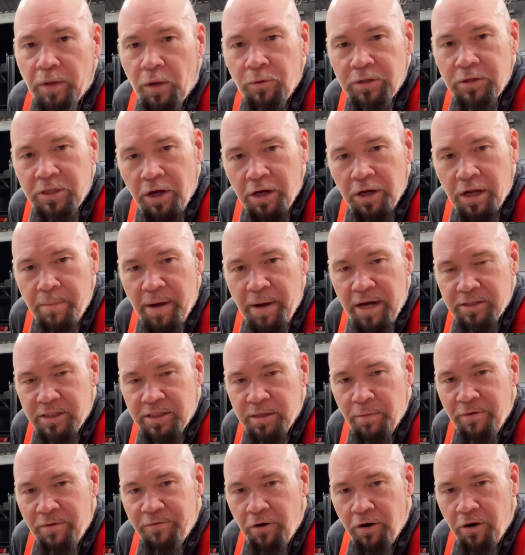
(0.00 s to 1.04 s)
we're talking about
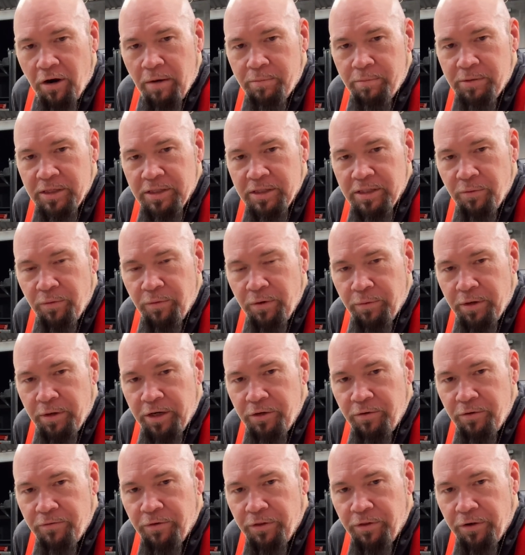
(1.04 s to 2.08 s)
some of our options that we want to
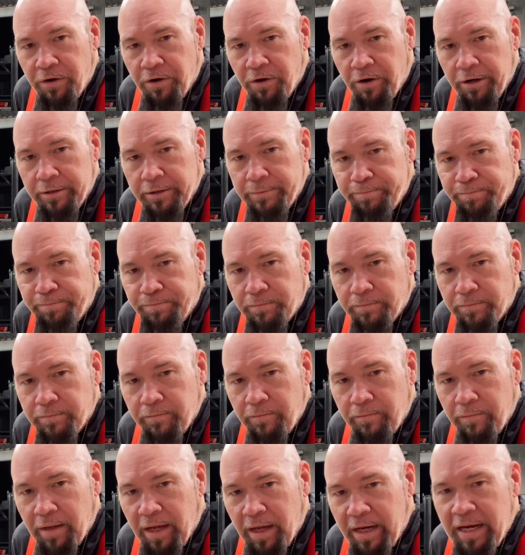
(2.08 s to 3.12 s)
do for the car.
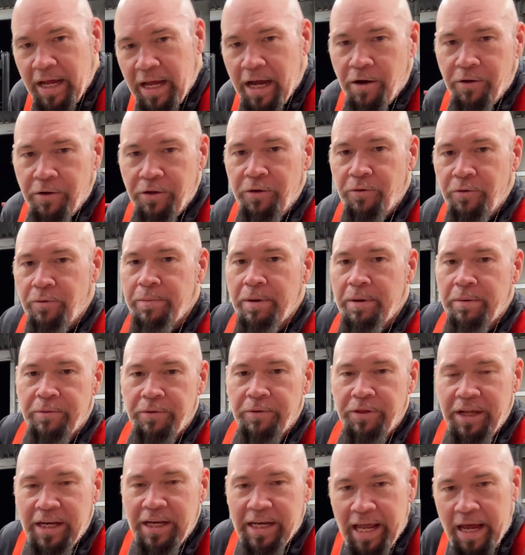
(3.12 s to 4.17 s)
Now, you remember
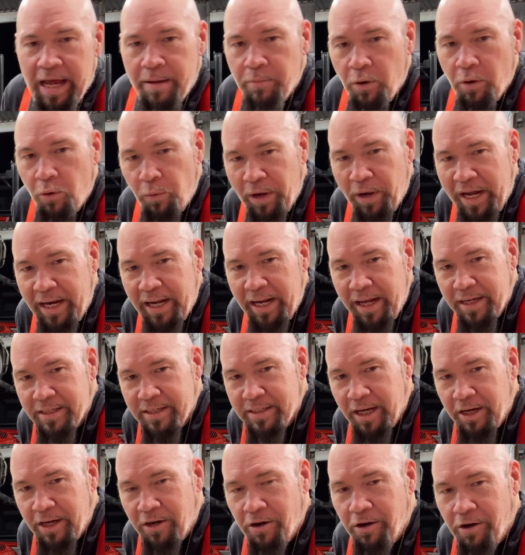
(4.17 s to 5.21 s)
the Lamborghini, as
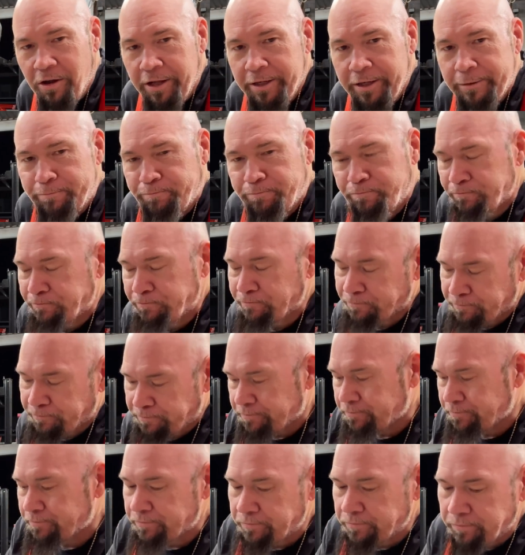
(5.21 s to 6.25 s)
I call it,
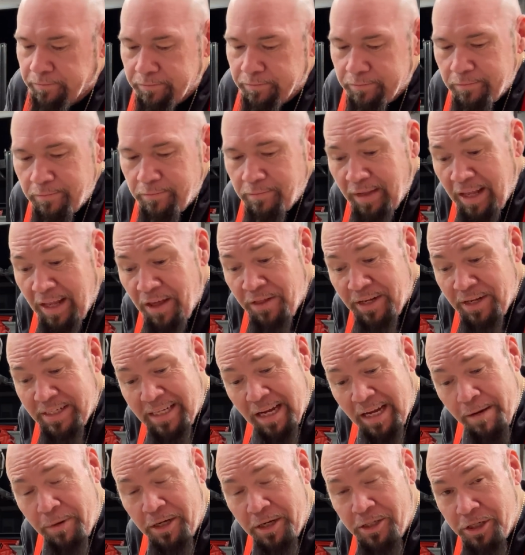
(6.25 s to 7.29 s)
that's
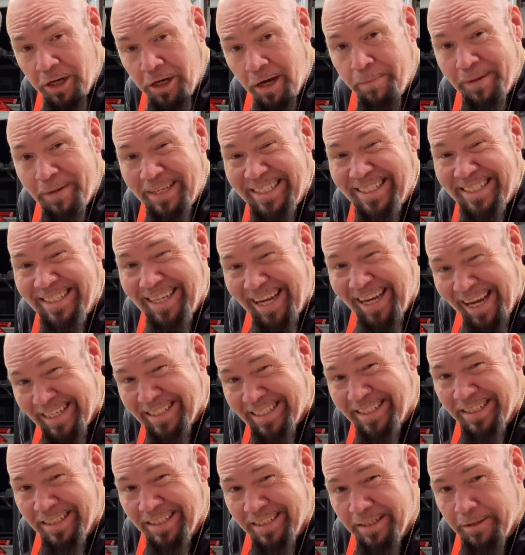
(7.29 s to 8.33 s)
at my shop in
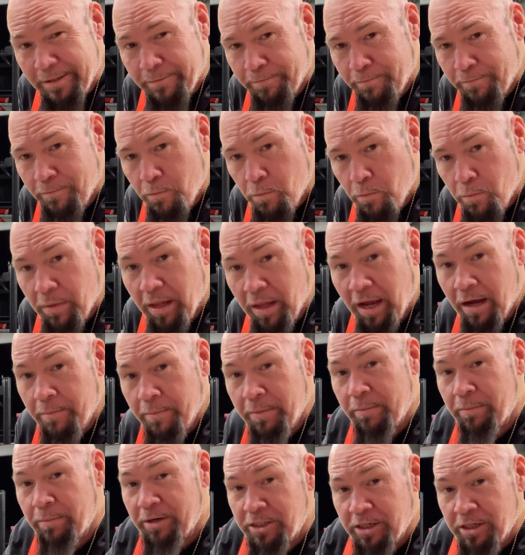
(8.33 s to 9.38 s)
Texas. I'm at
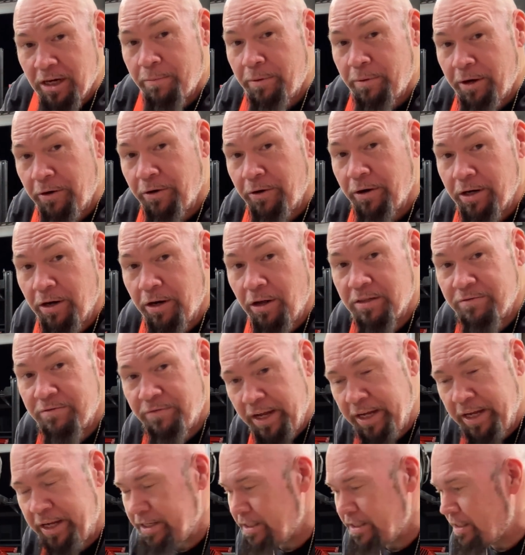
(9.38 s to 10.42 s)
my shop here in Las
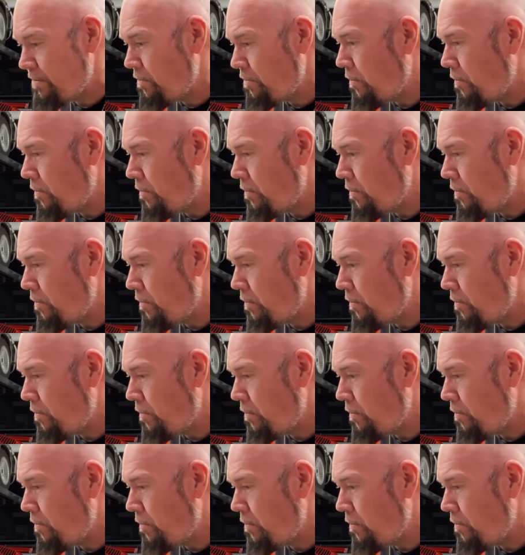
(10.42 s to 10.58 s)
Vegas.